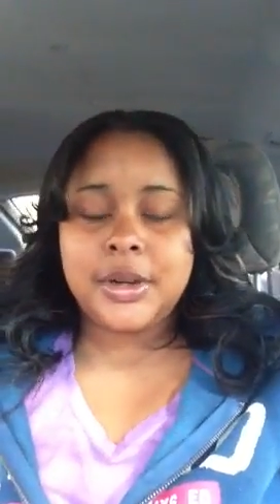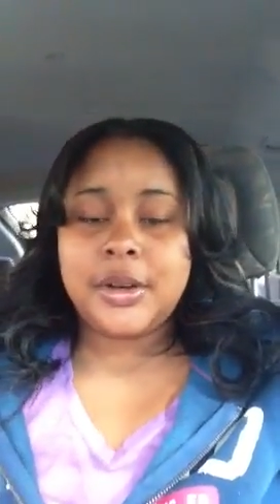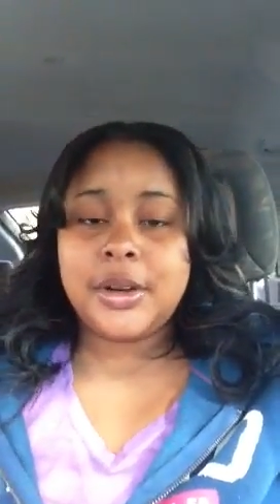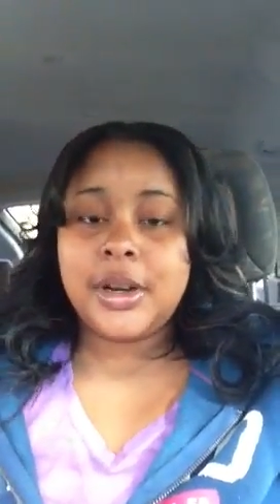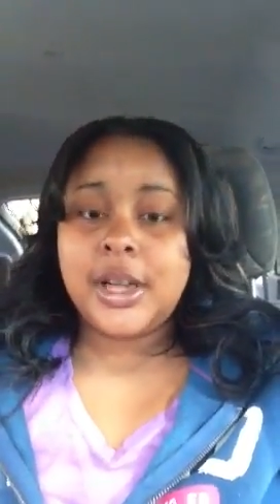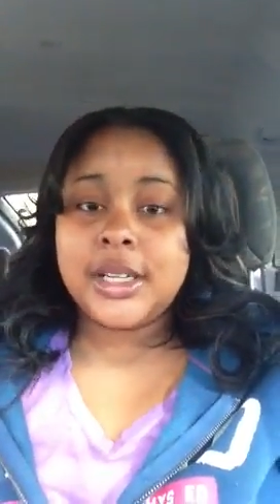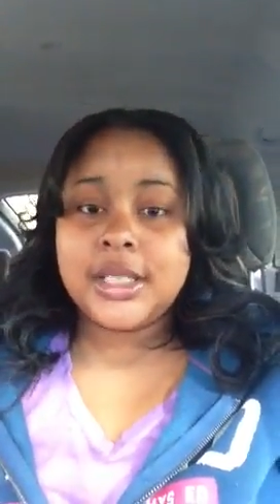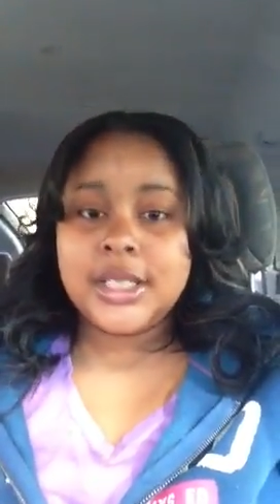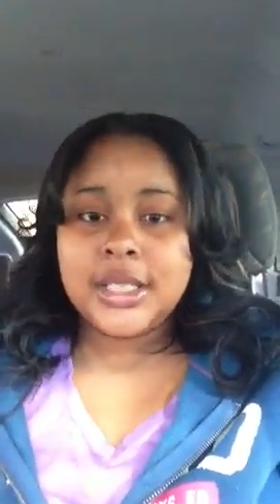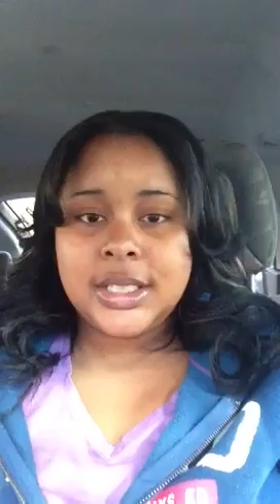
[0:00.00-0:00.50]
are
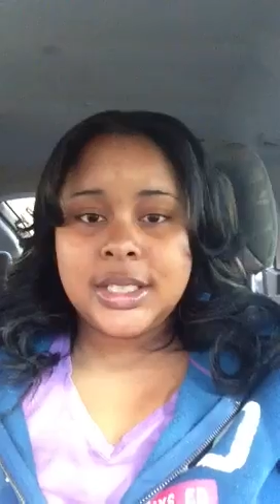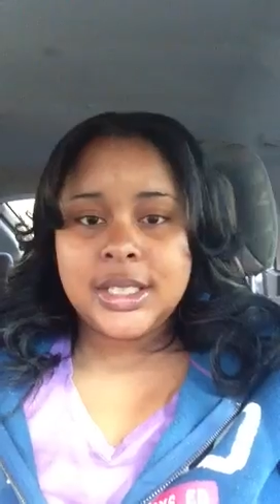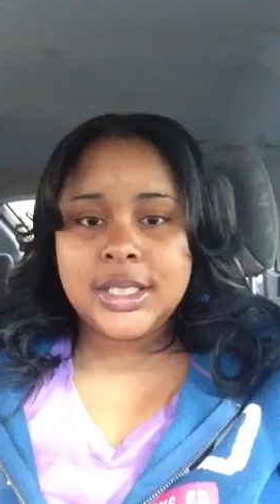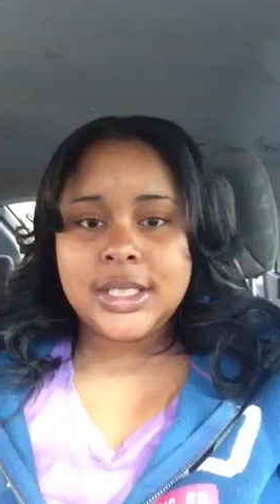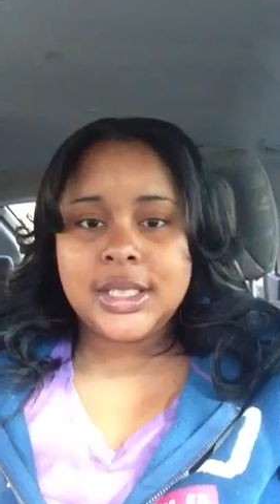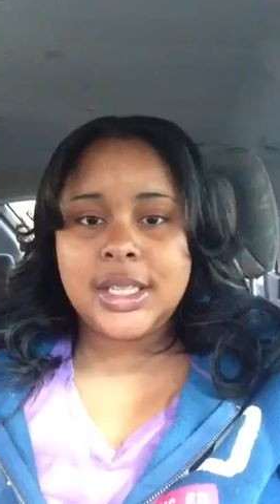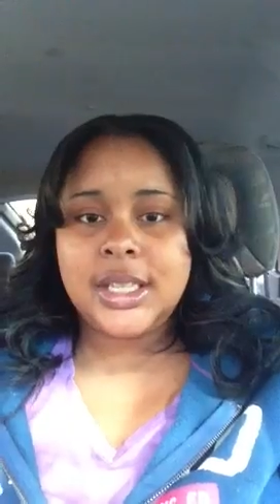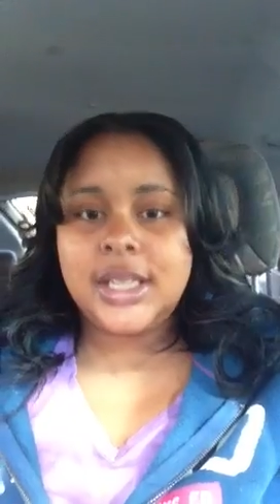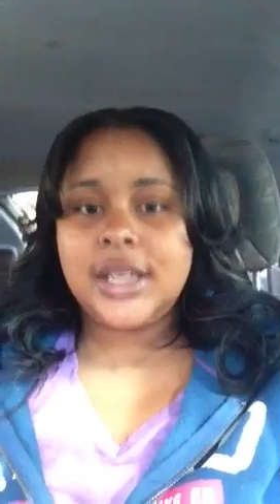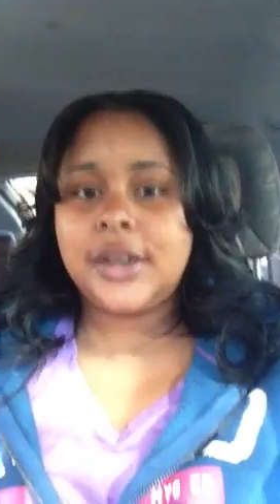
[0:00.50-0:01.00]
not
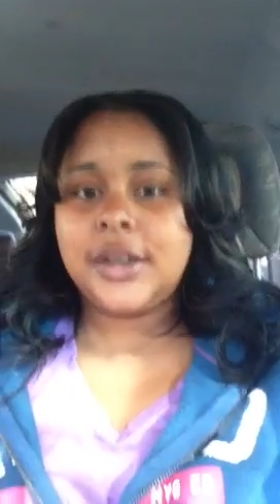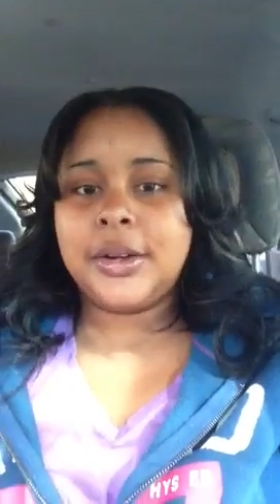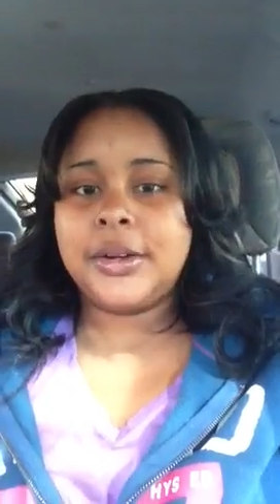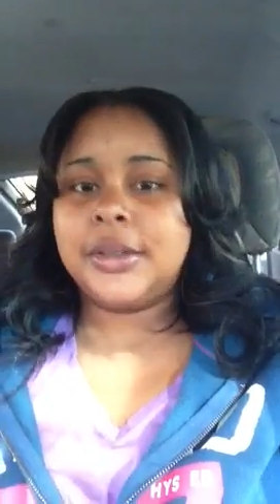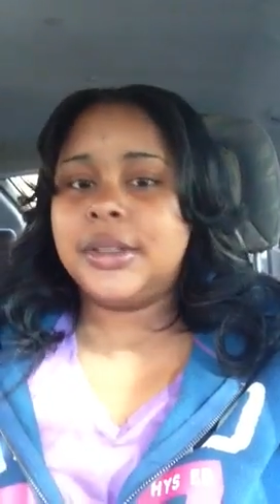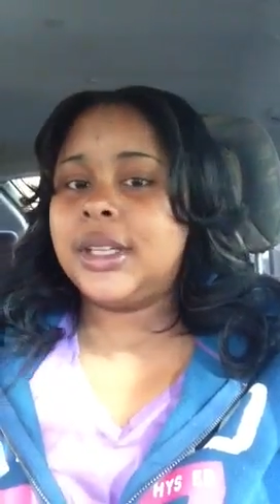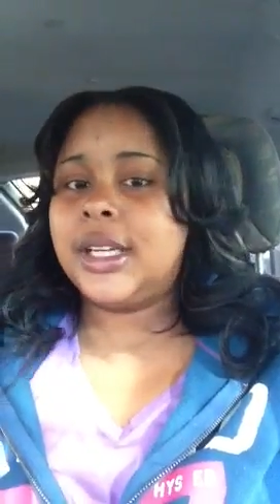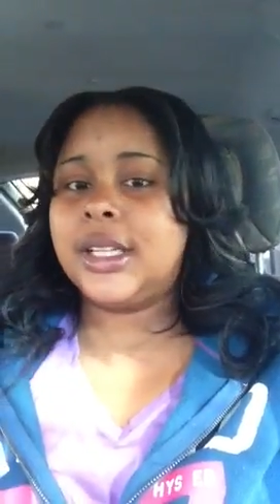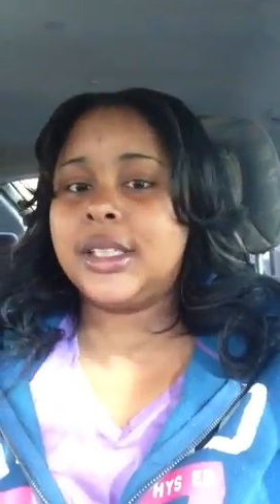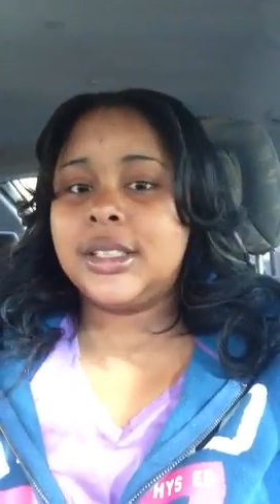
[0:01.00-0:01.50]
TTCing
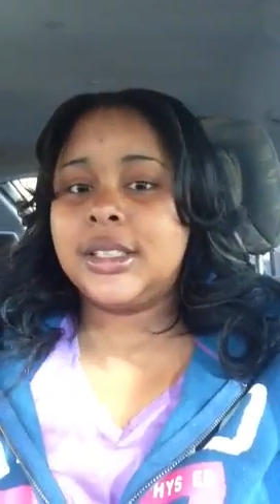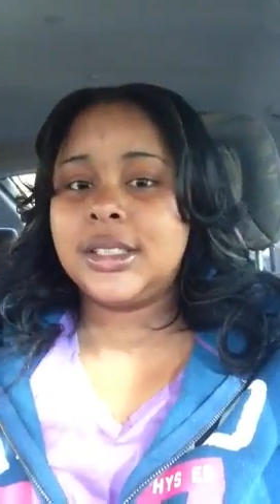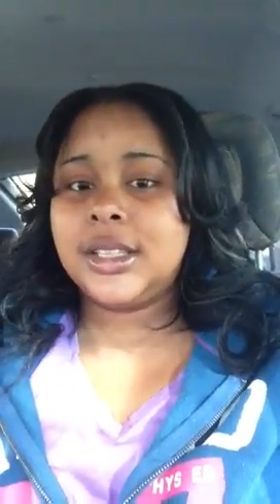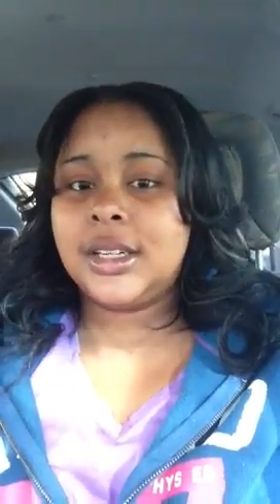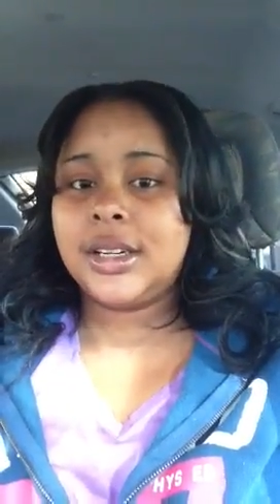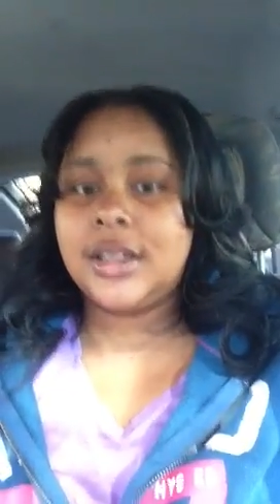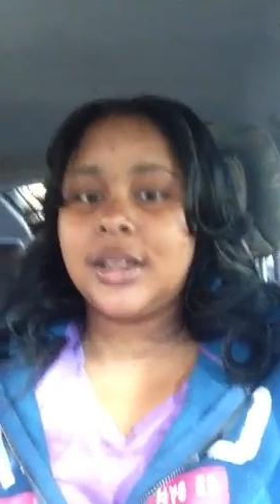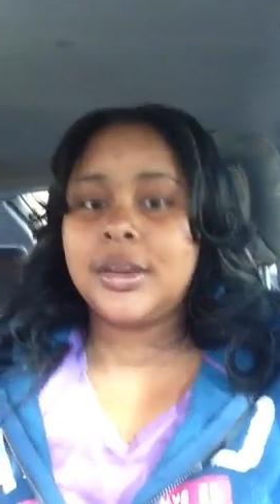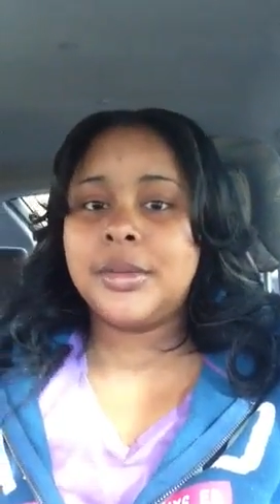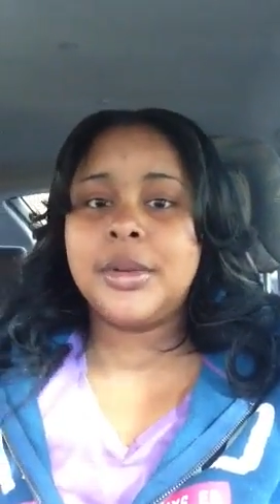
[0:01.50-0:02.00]
currently at the
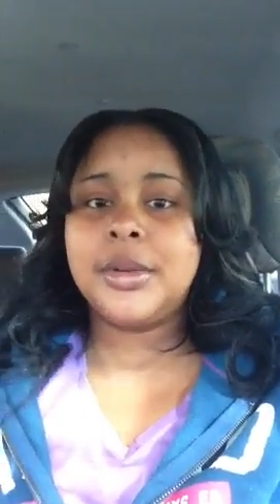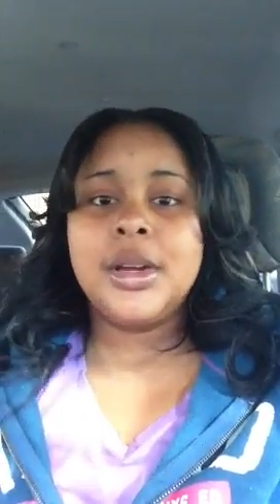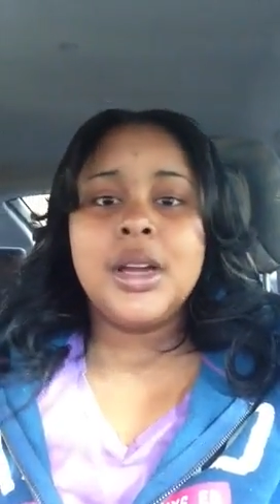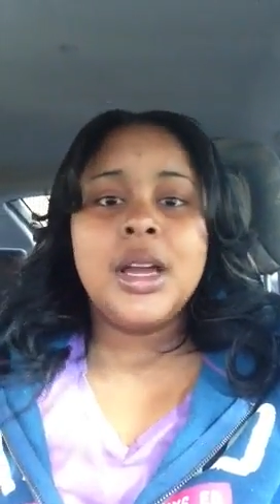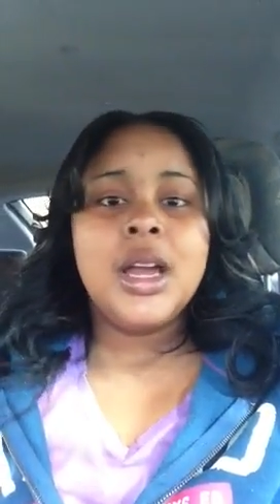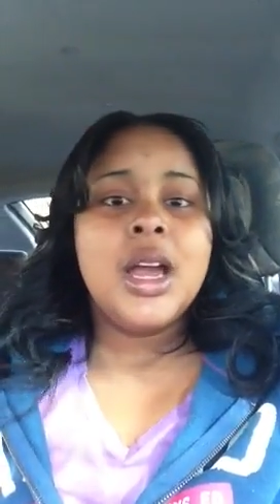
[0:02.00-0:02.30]
time.